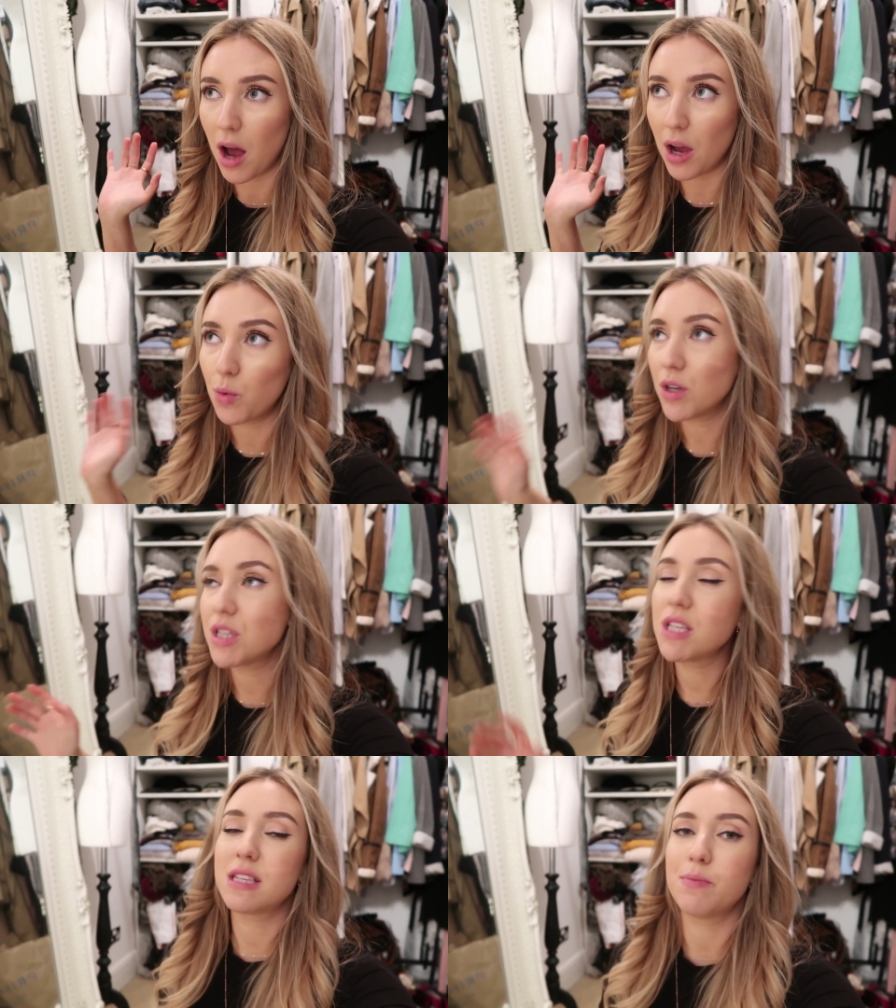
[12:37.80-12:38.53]
I
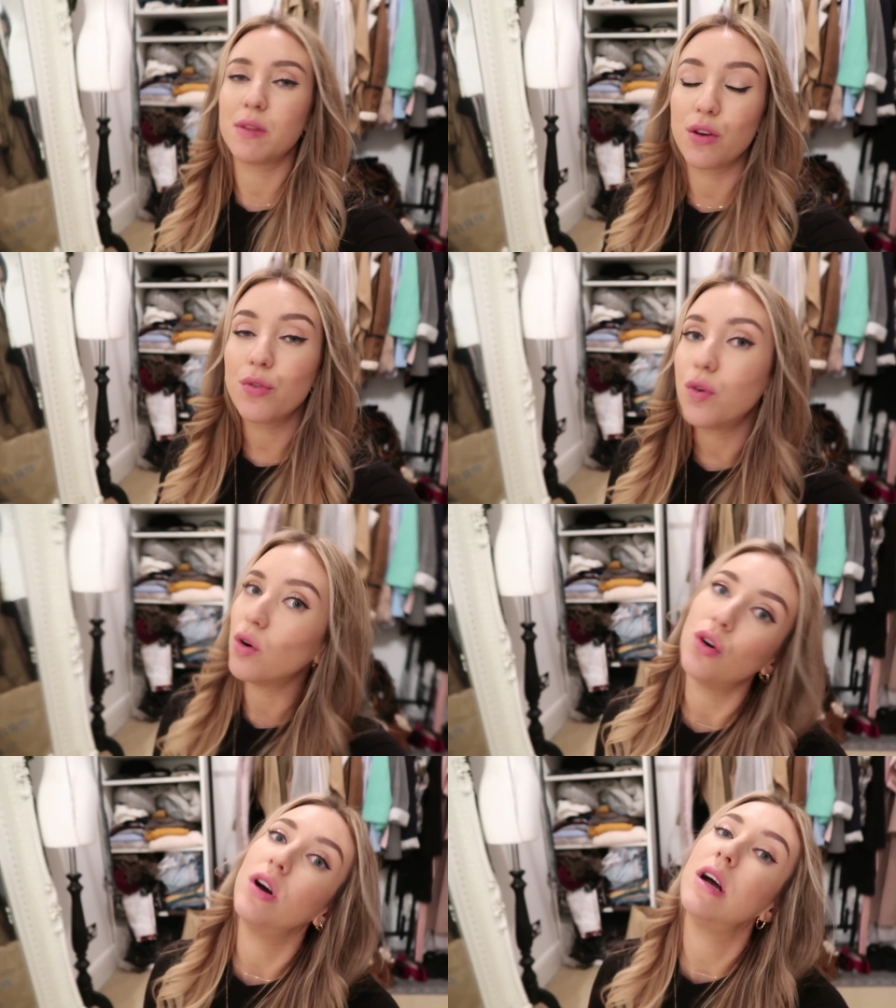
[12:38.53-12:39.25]
wanted something
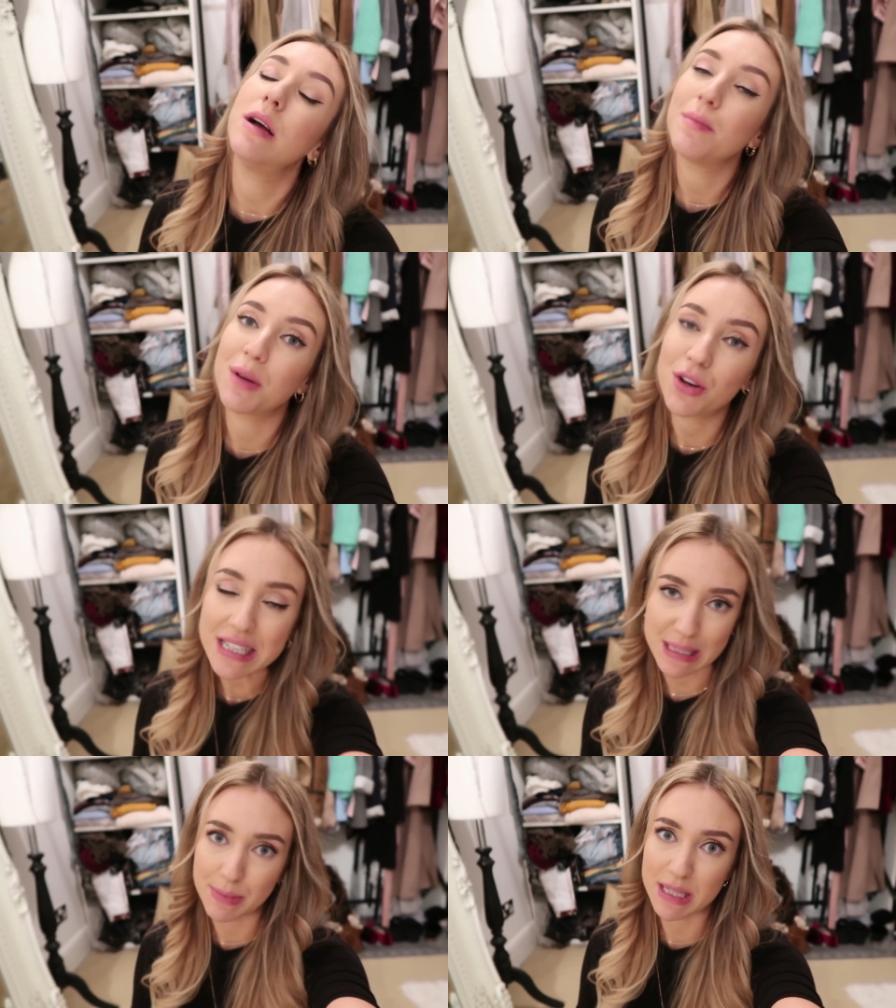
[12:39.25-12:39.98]
for my
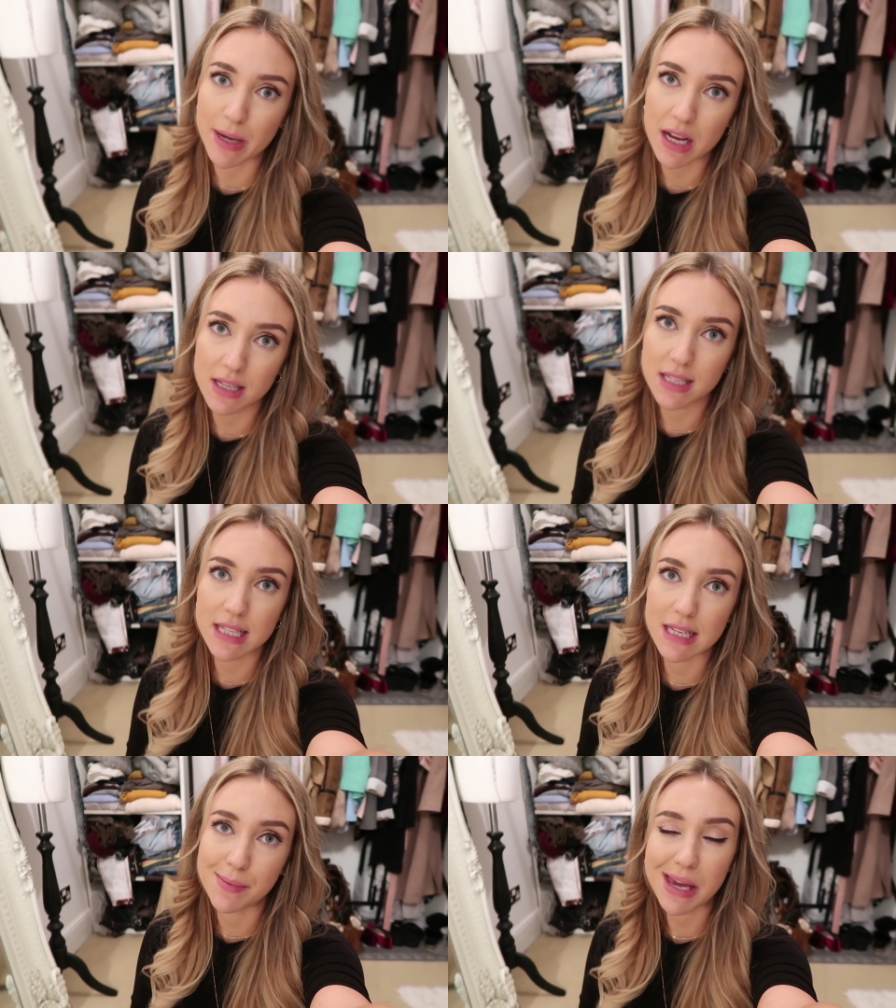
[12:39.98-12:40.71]
Christmas
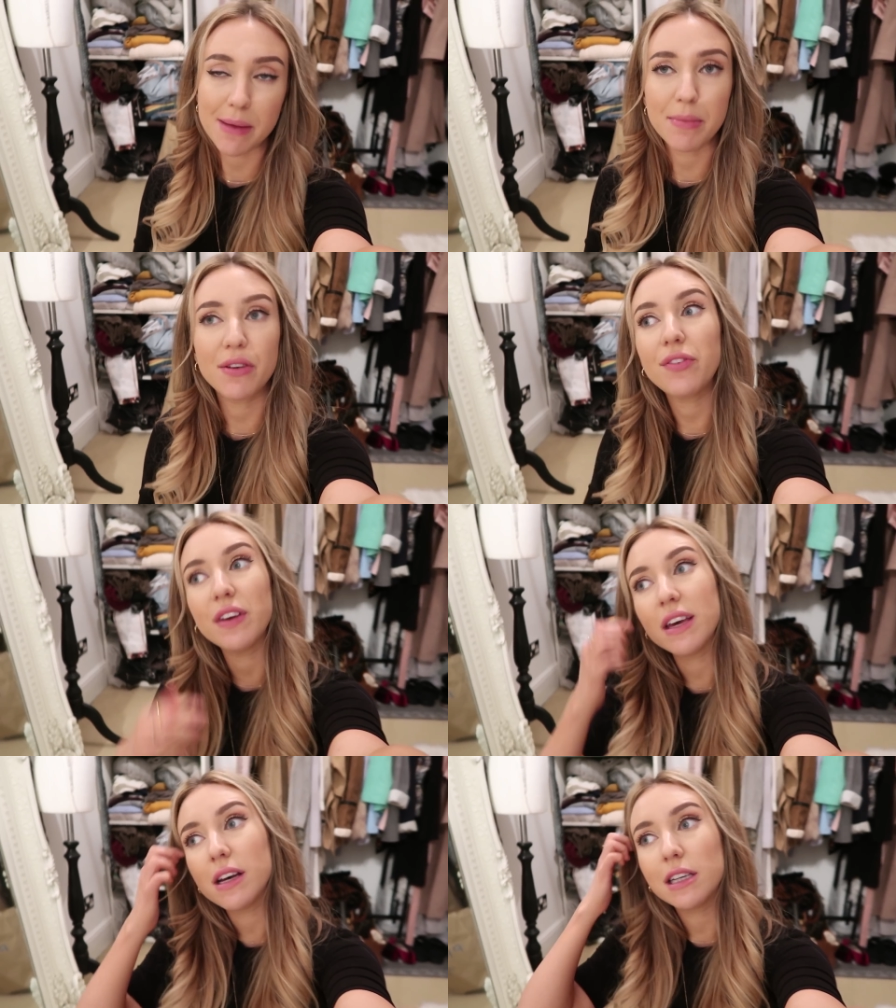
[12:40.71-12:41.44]
party that made me
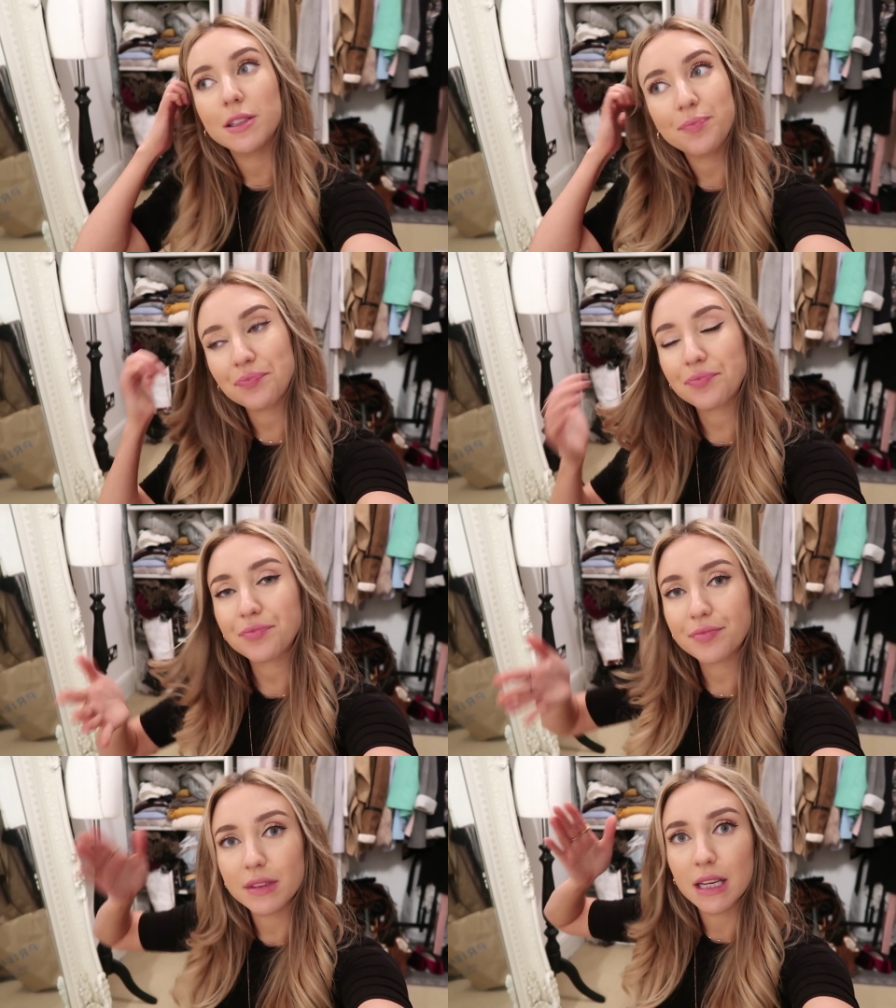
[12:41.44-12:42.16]
feel
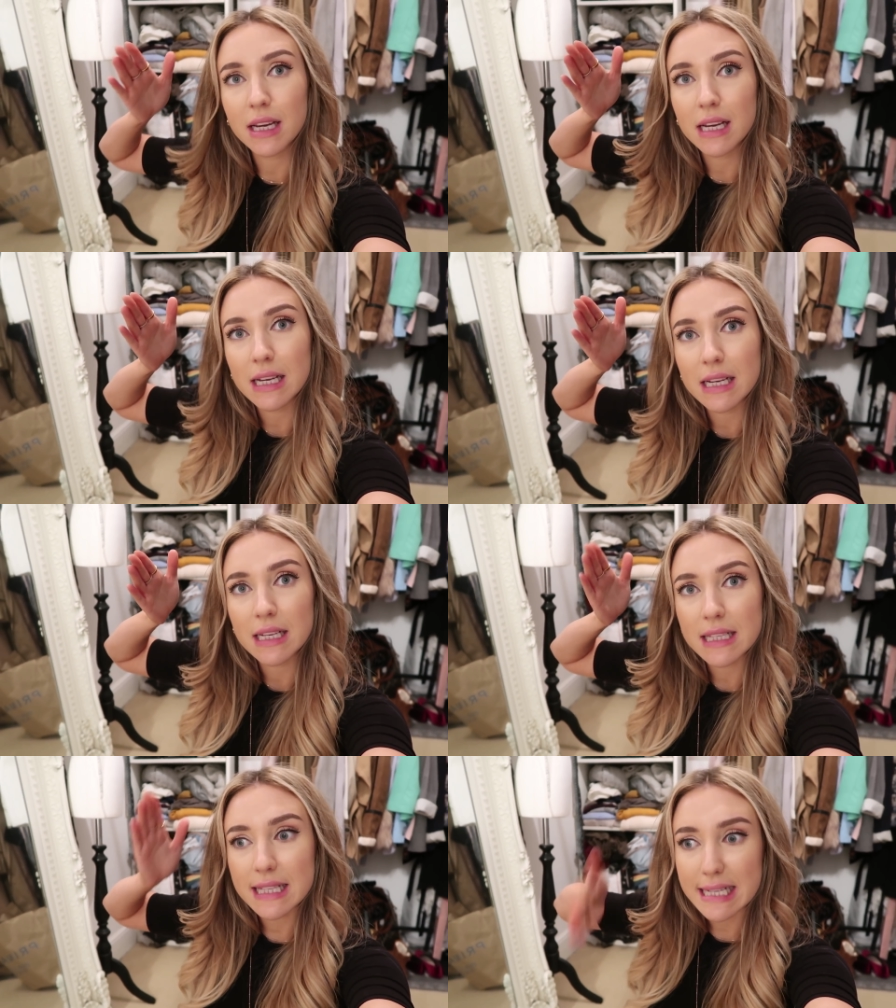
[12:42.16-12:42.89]

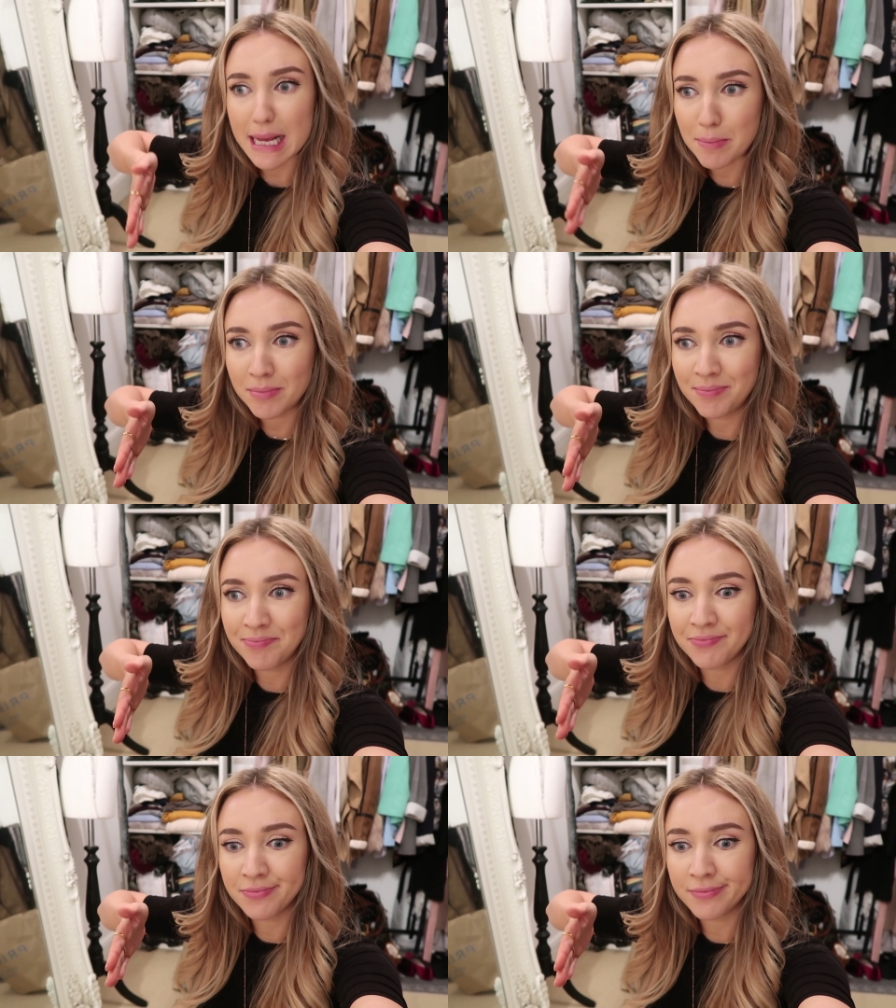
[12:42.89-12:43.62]
slim,
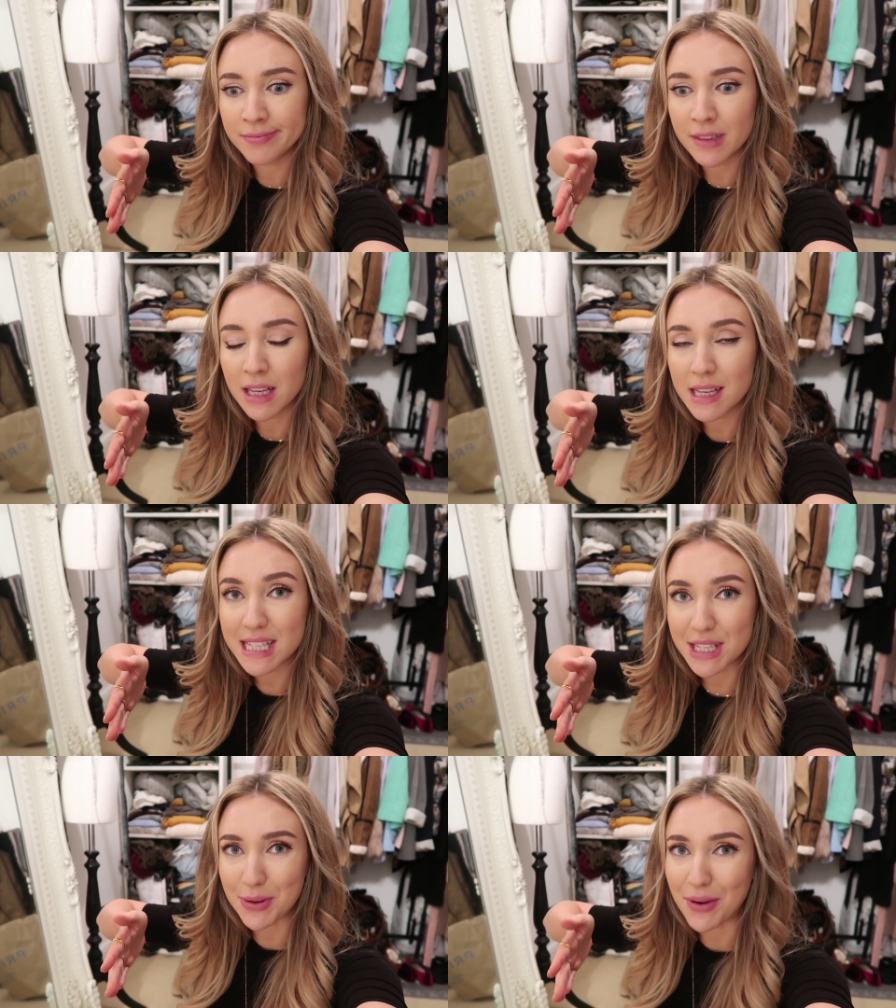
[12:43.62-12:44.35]

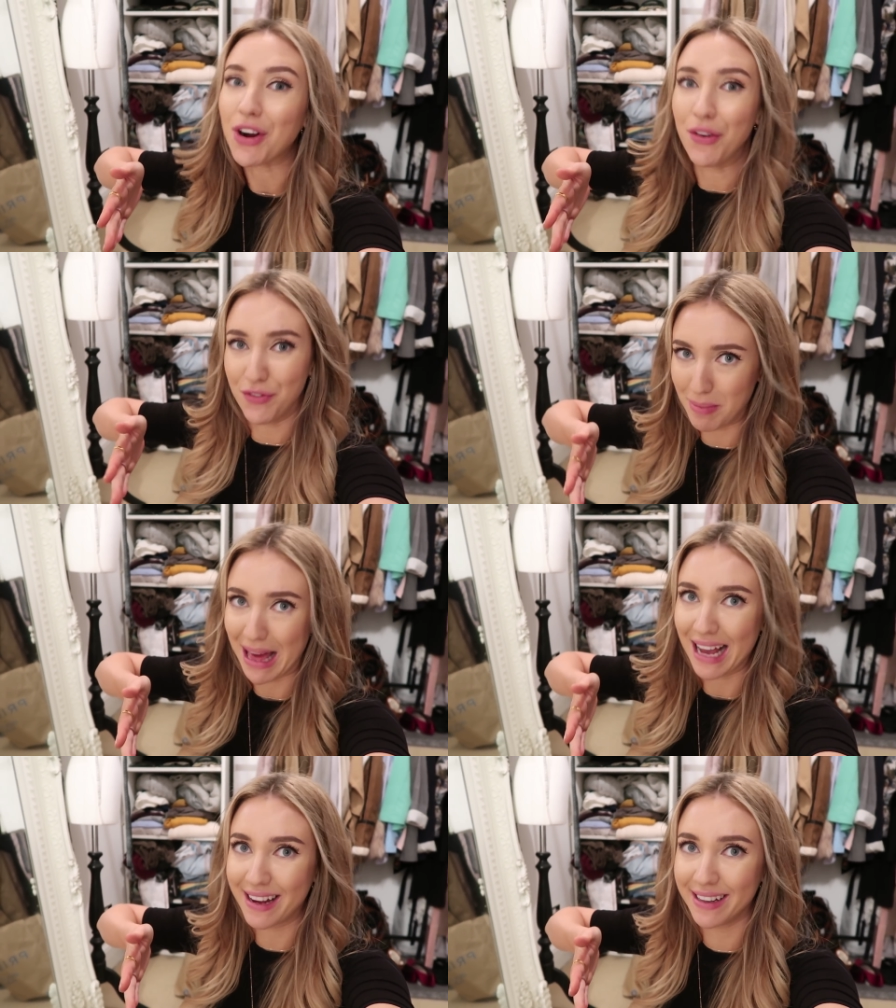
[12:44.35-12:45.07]
so I've gone for
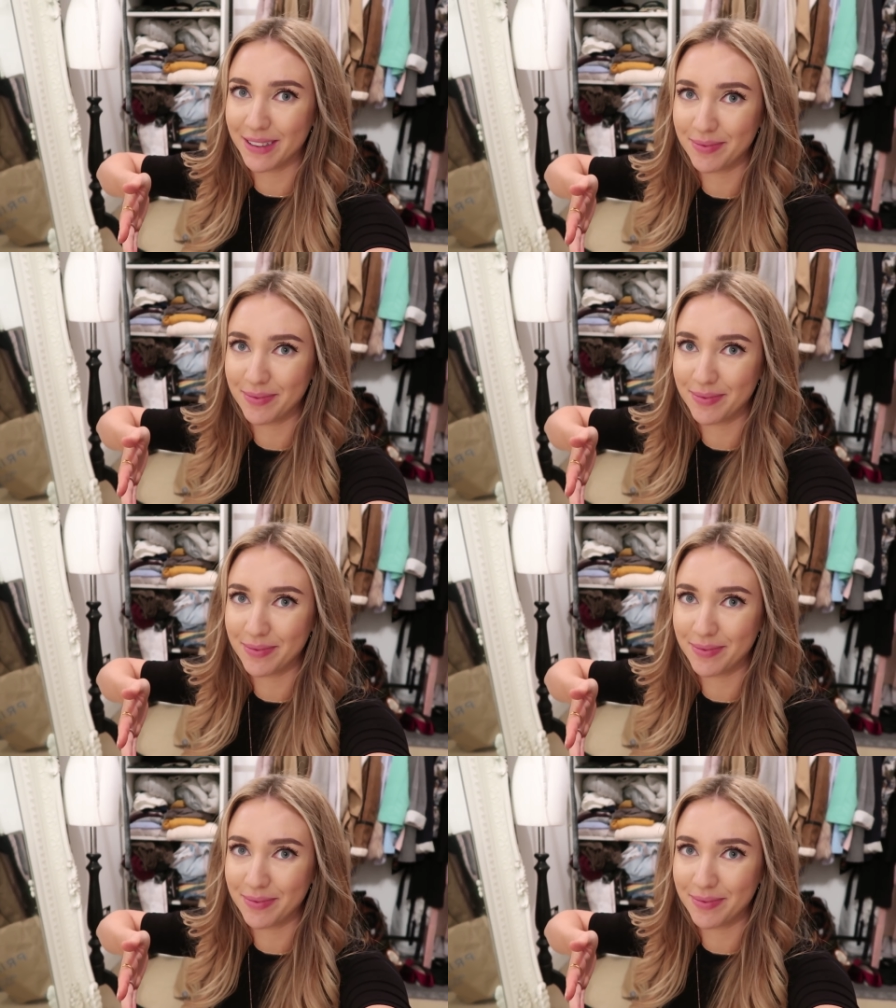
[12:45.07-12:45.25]
black.